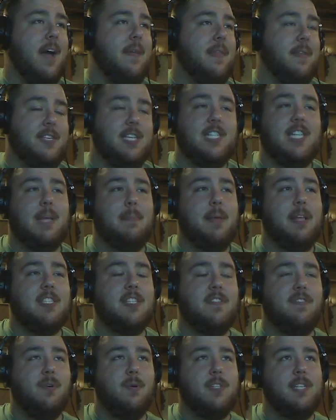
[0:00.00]
essentially that means
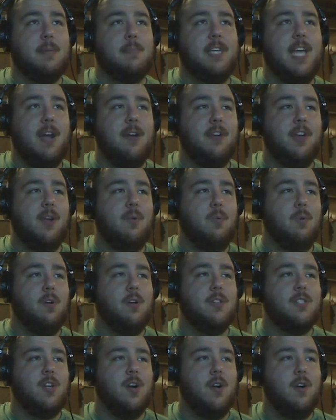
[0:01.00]
the 4 teams guaranteed at Worlds are